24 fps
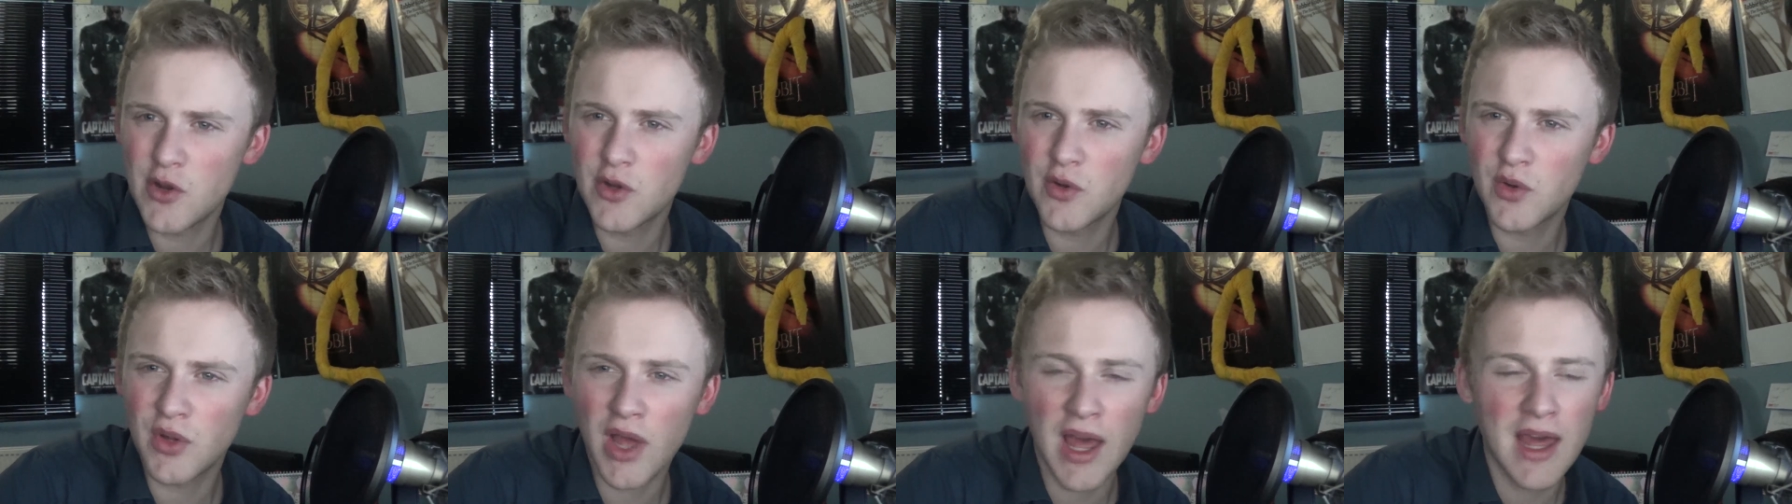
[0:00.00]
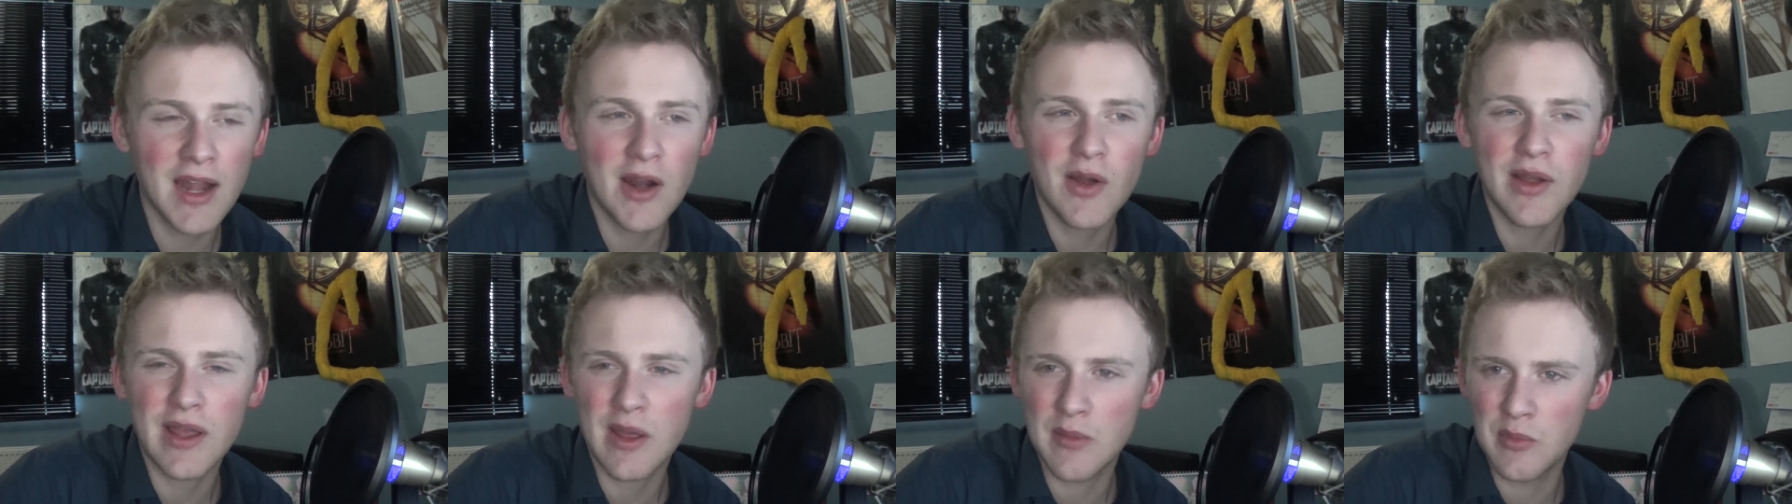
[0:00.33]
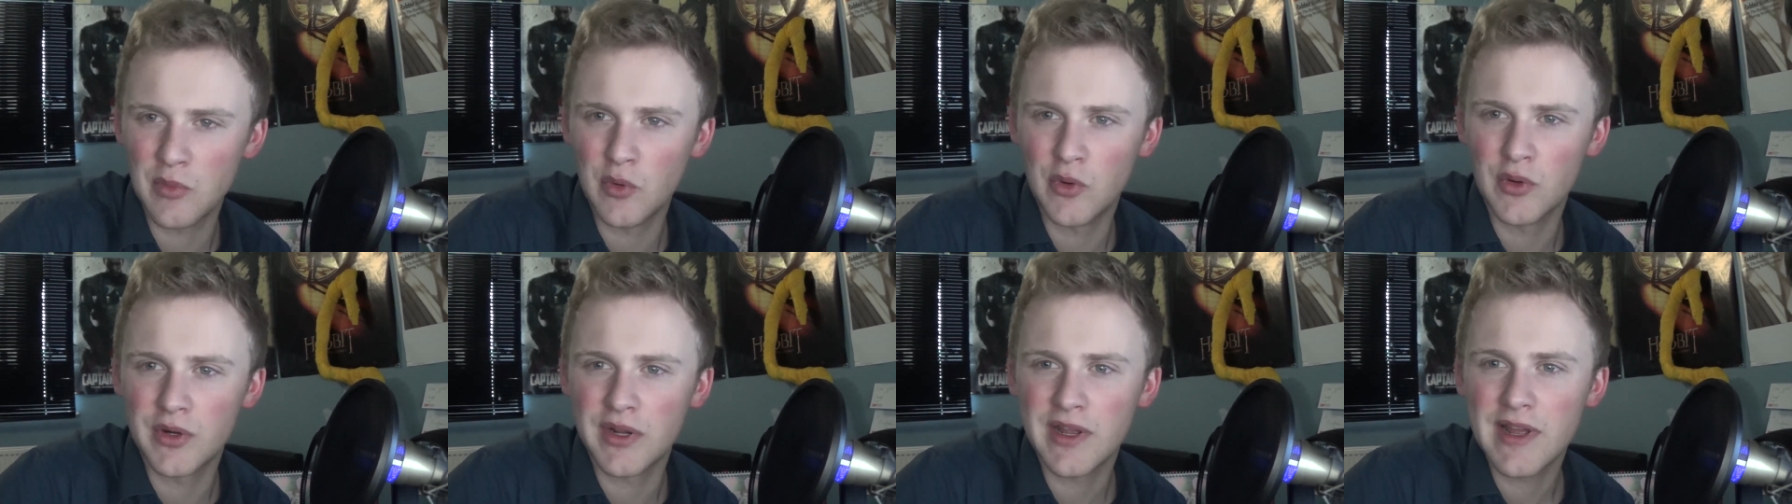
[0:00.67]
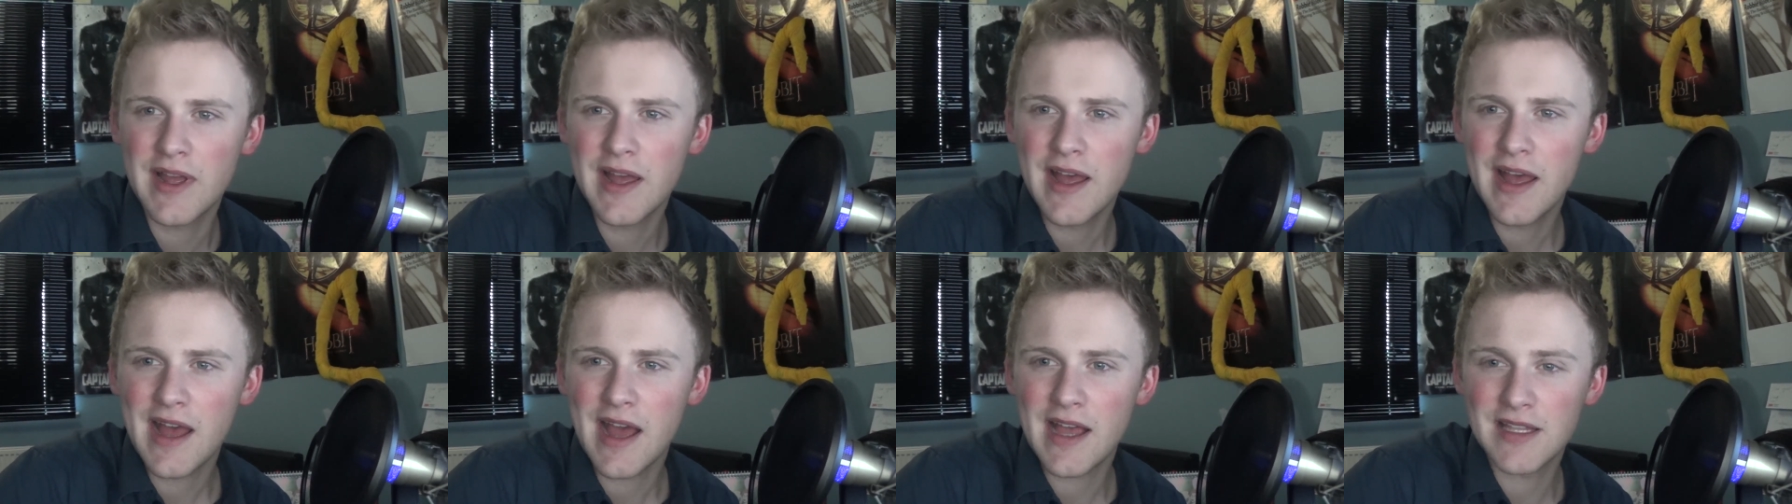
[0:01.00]
you know you cannot get bored,
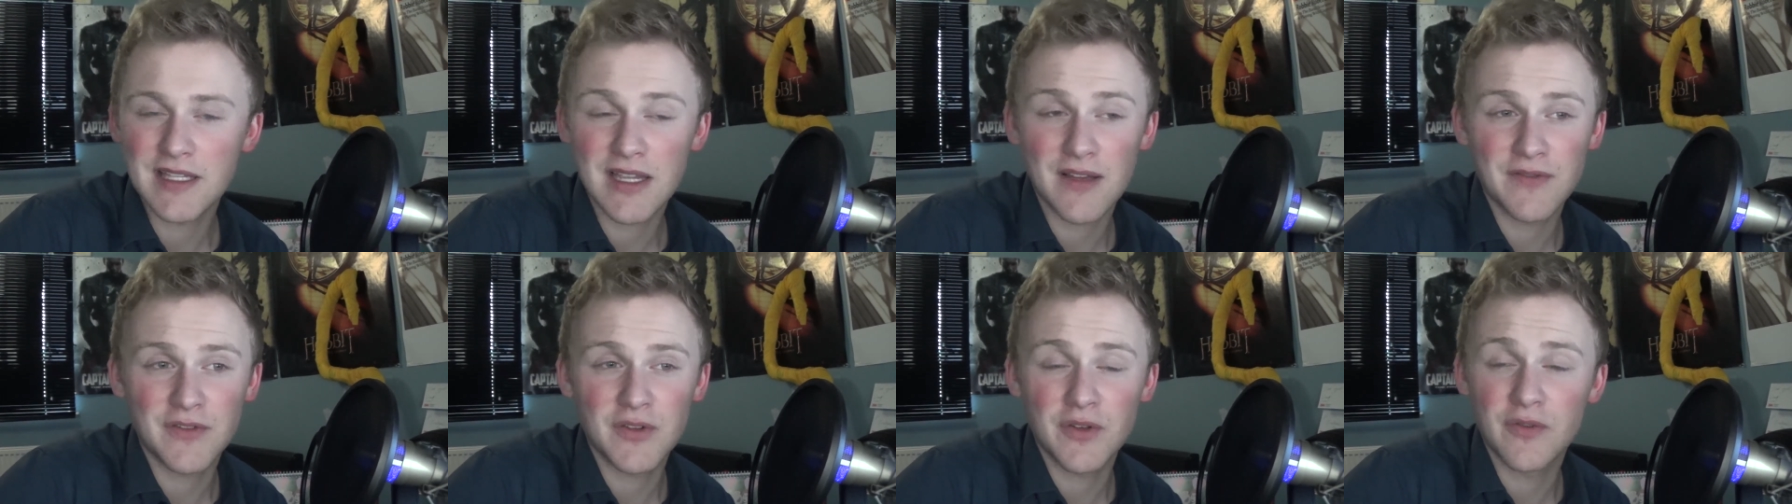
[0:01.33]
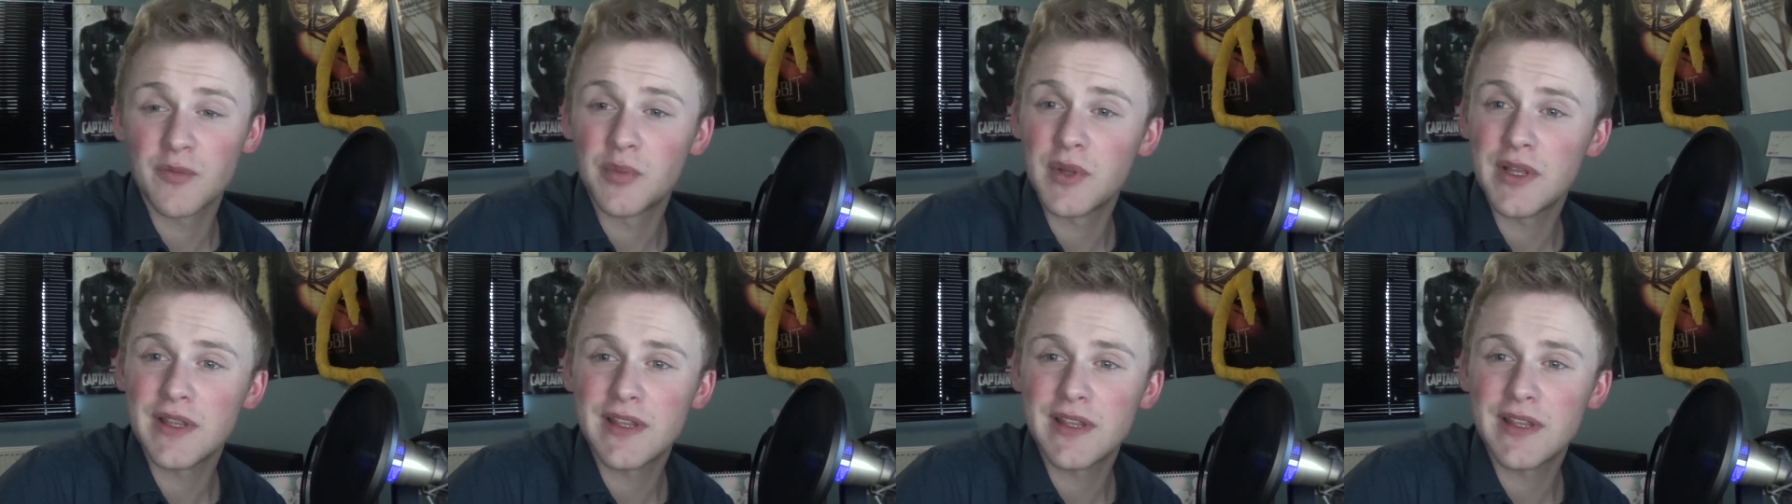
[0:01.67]
as after you've